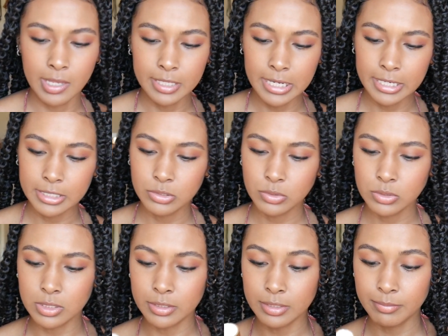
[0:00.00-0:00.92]
And then I
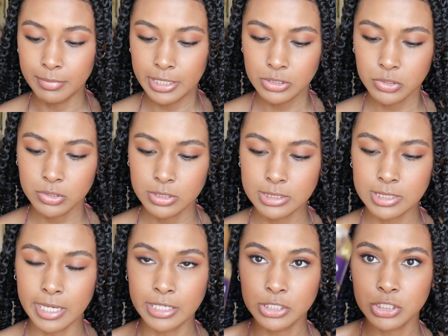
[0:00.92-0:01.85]
used the Main Choice
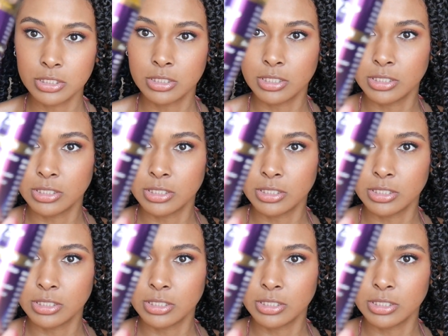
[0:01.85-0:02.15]
Ancient